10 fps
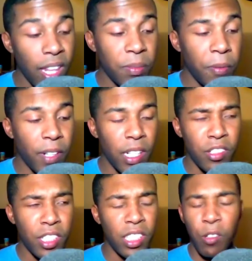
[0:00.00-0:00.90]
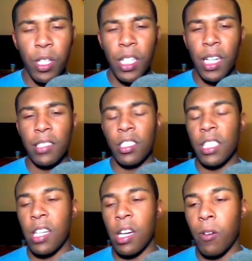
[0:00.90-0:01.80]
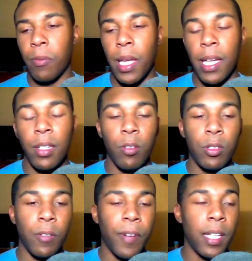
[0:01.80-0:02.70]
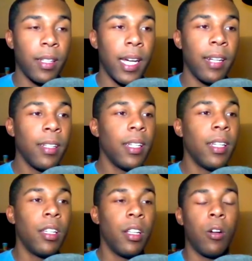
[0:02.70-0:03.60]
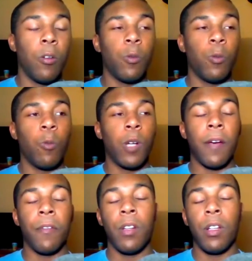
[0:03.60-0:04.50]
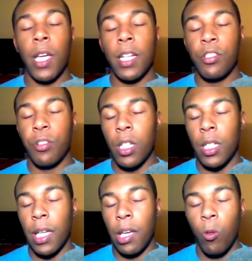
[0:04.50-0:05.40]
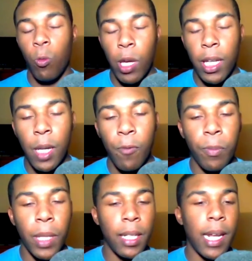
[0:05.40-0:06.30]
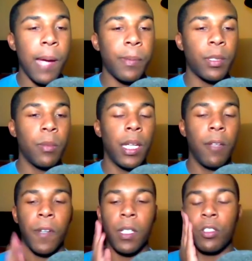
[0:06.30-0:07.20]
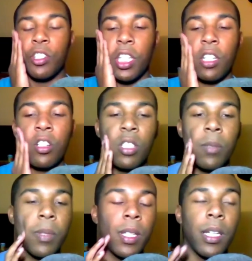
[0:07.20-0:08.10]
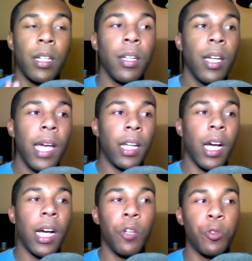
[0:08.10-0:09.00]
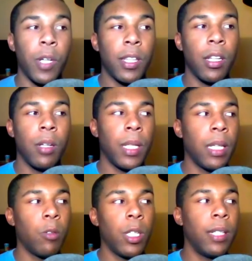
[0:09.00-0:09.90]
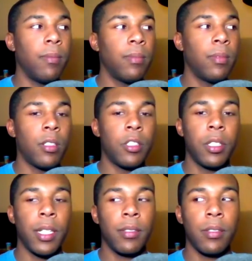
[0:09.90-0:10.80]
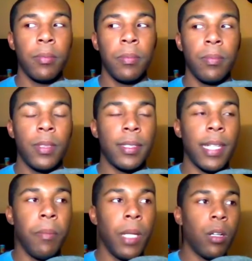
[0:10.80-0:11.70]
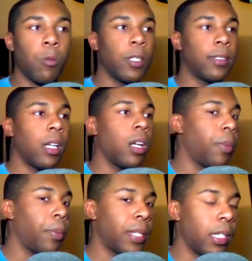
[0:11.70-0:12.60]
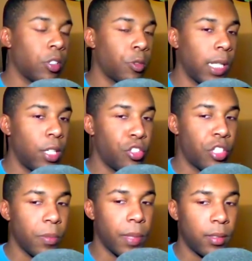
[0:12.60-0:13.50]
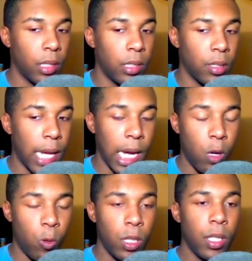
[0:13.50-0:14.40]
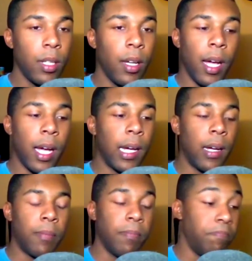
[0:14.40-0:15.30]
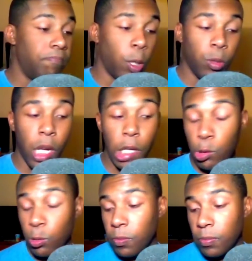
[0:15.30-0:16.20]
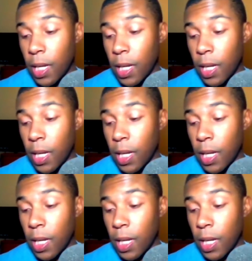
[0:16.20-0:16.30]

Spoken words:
that'd be very interesting. Now, the one thing I did take away from the ending was the fact that, you know, we had Shirogane wake up from like a nap or something. He felt his cheek or something, and Kaguya was right there. I'm like, wait, did she kiss him? Does that mean, are we setting up a potential relationship this season now? Don't know.